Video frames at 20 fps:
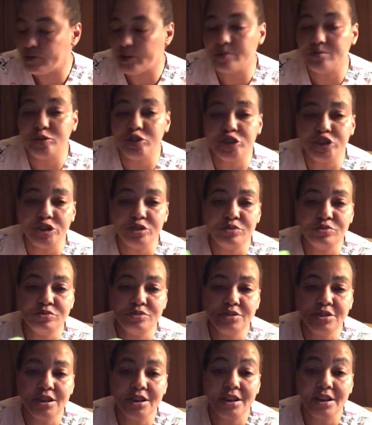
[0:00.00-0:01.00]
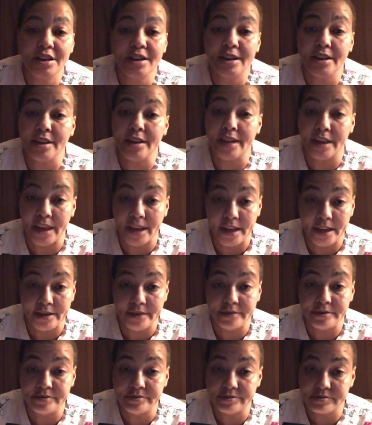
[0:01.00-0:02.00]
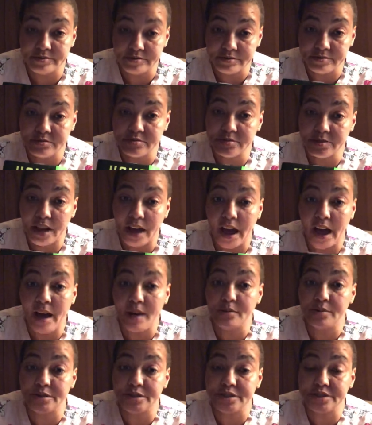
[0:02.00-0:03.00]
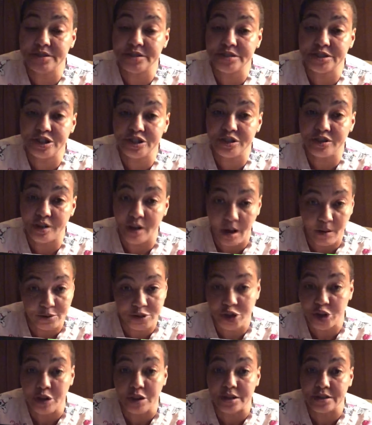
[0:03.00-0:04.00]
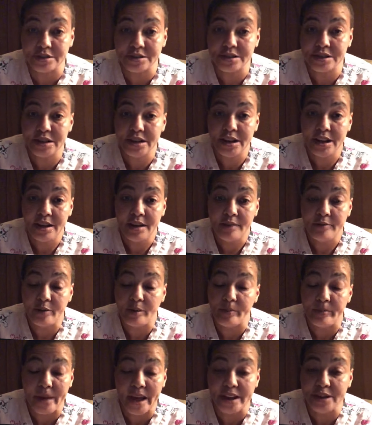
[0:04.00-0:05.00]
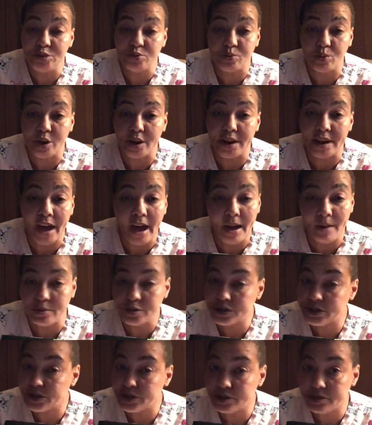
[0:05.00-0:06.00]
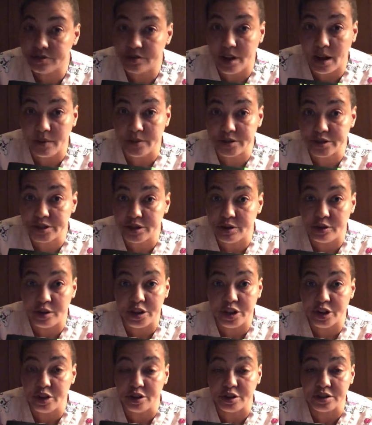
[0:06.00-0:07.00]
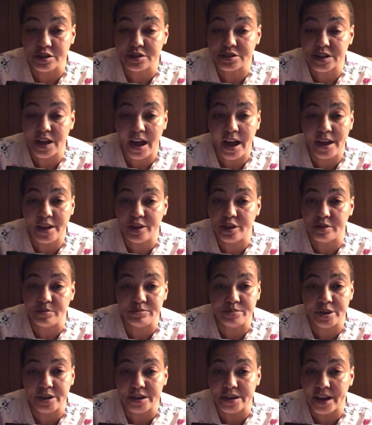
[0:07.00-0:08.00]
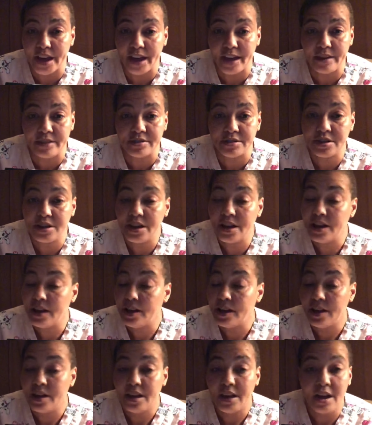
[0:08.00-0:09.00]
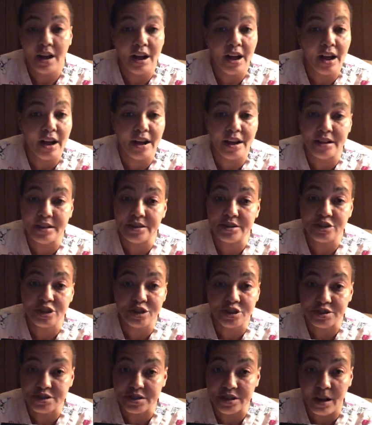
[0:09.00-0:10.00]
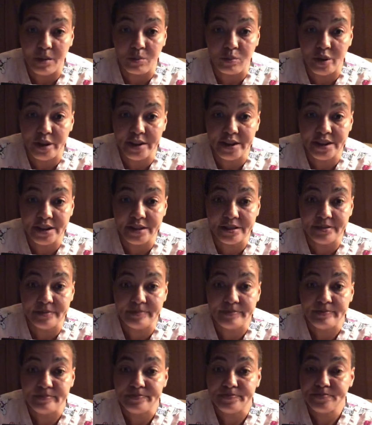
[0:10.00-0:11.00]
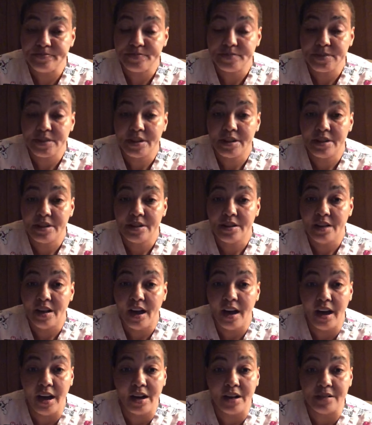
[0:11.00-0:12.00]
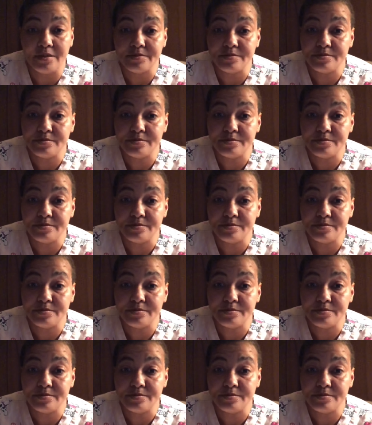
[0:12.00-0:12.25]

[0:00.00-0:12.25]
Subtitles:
from June, and I was hooked from page one. I was literally hooked. I couldn't put it down. I couldn't stop reading it. I